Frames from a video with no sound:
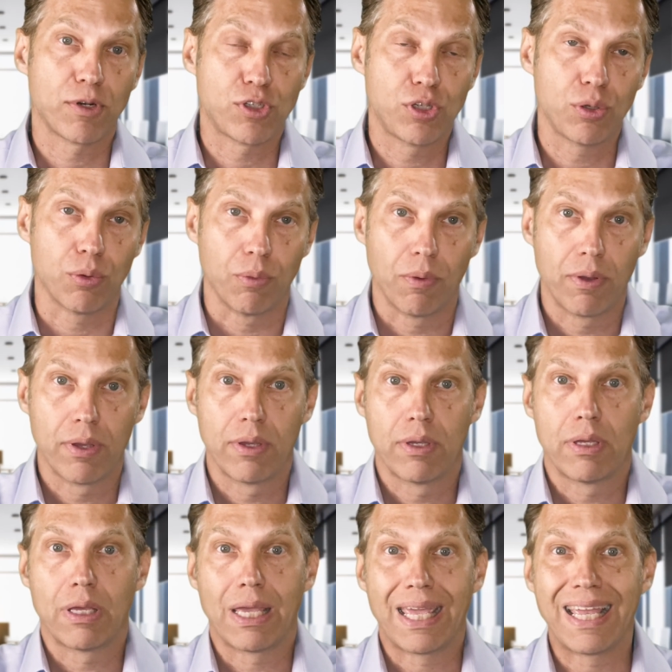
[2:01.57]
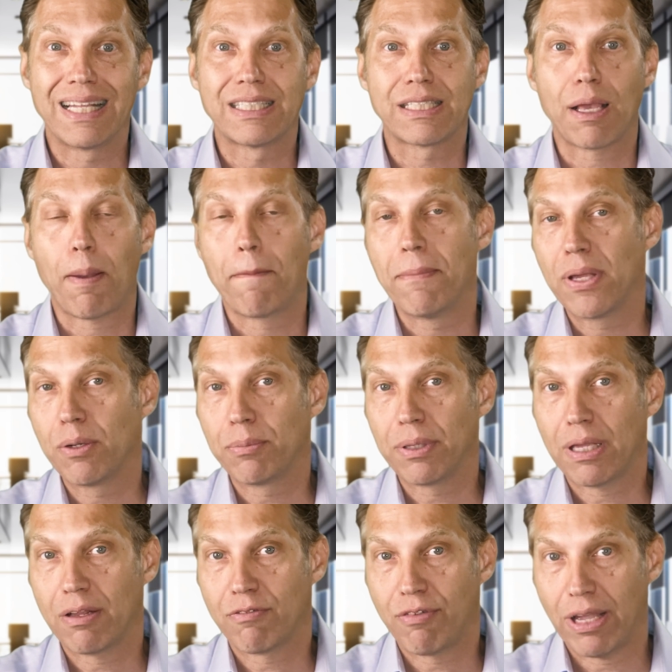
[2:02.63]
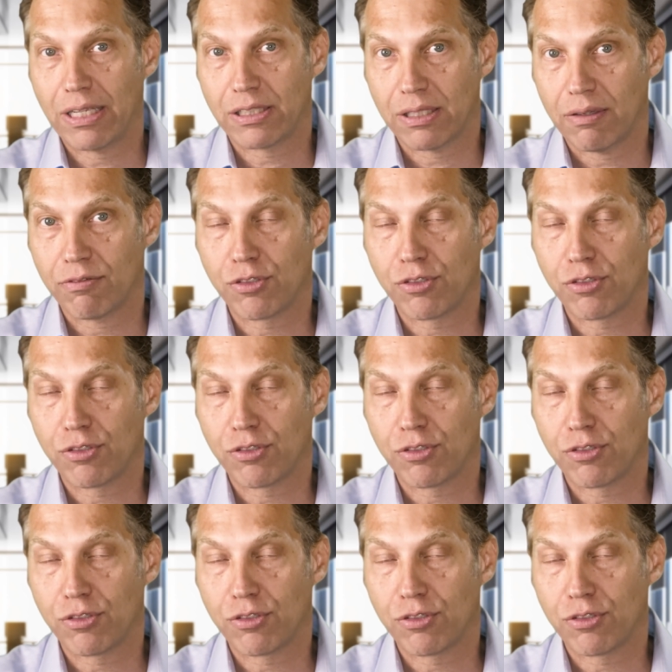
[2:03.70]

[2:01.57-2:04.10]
two, it's minimally invasive.